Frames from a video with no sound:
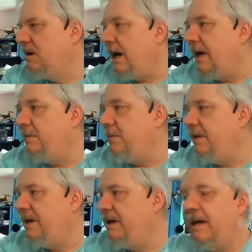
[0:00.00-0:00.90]
I will
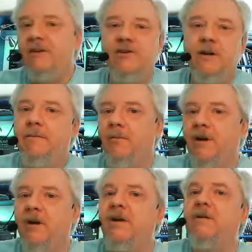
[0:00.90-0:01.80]
be a
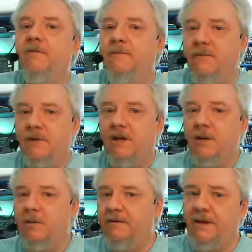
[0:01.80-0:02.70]
chipmunk for a
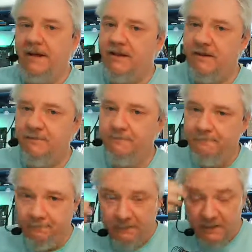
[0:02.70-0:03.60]
couple of days.
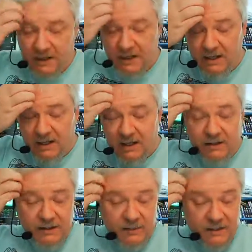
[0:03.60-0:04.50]

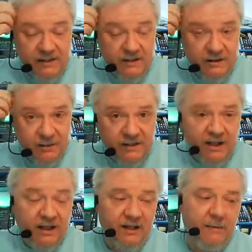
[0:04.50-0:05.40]
So my sister was
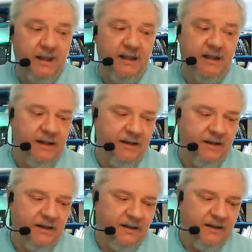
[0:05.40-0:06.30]
telling me that
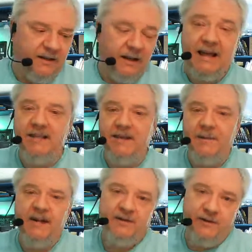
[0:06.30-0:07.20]
the last time
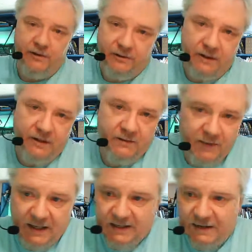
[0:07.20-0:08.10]
I had surgery,
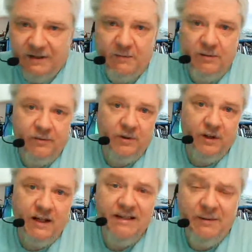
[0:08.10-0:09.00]
as I've said before, the
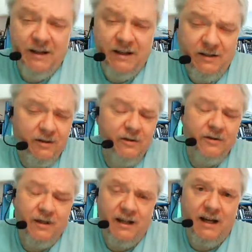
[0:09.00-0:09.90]
last time I had
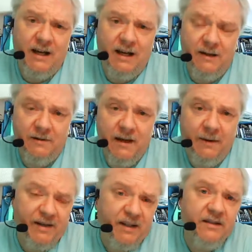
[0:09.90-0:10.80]
surgery, I got
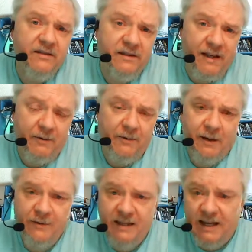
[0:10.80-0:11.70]
my tonsils out when
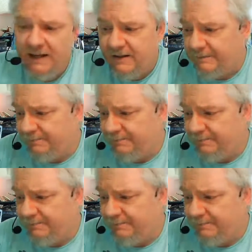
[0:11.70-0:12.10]
I was 8,